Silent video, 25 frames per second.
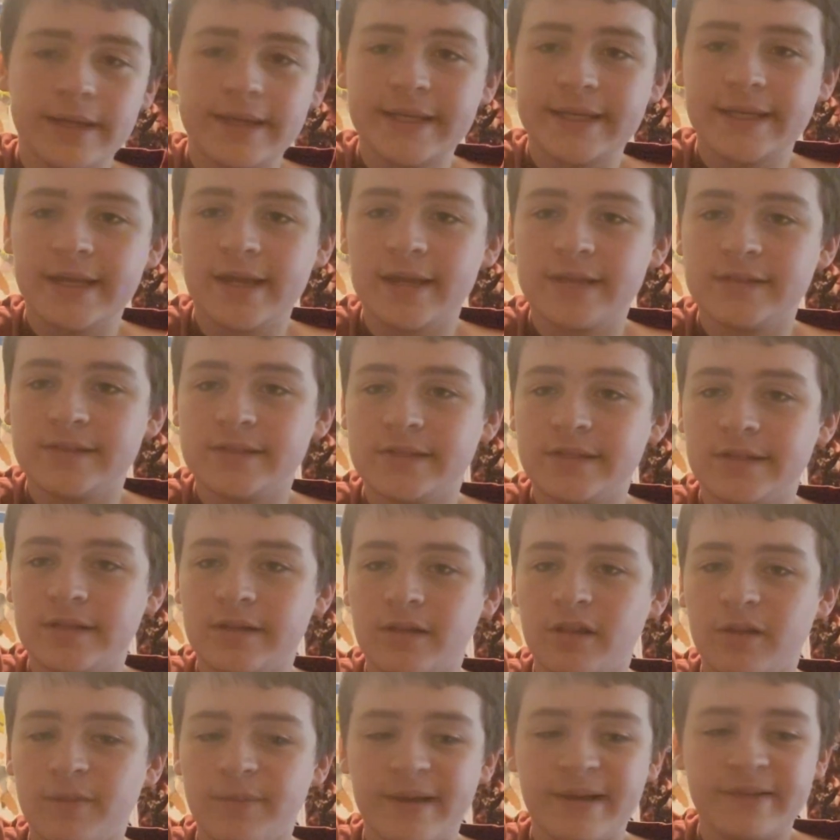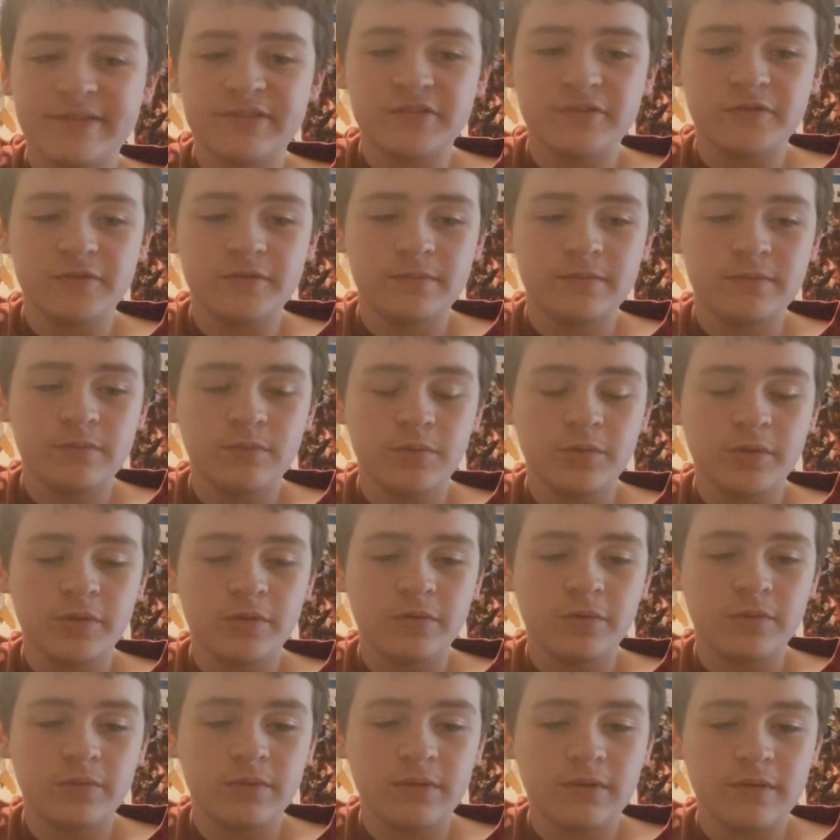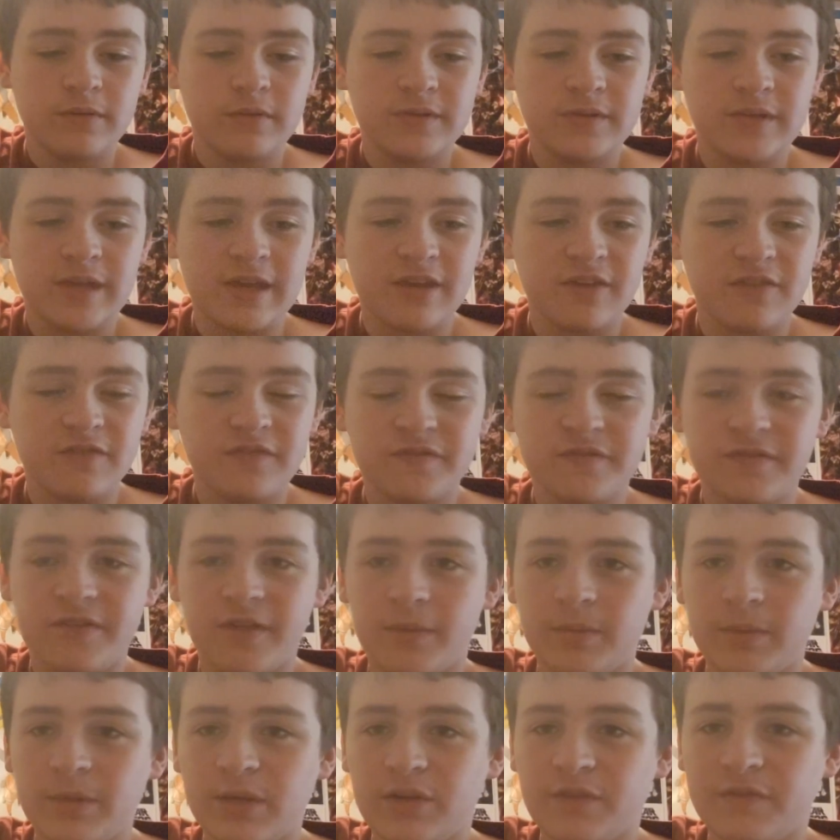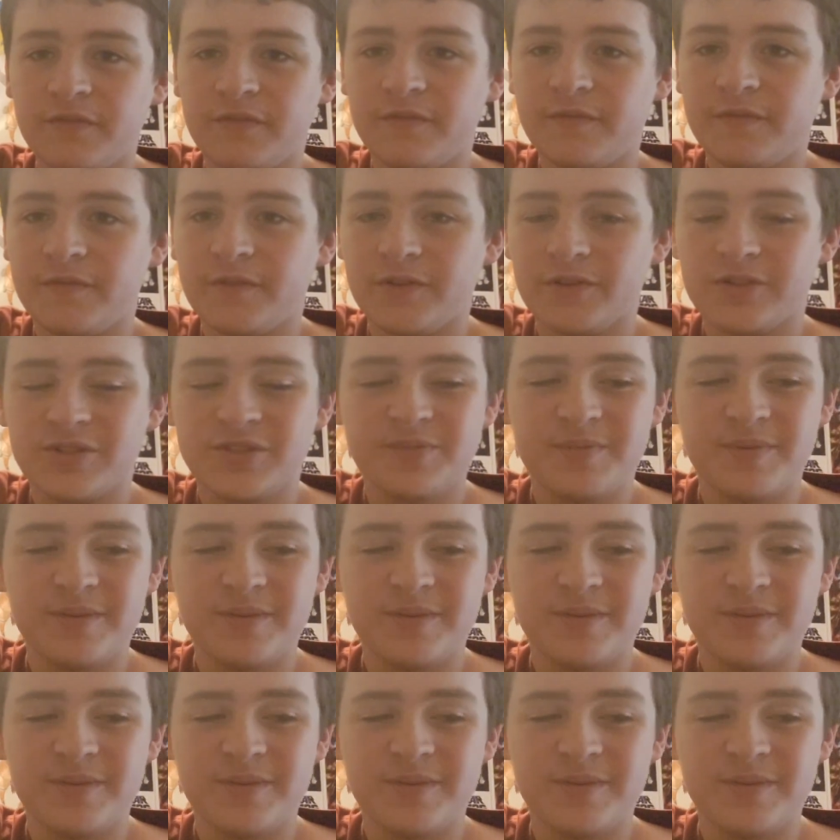I can't set it up. I have to take a thumbnail first,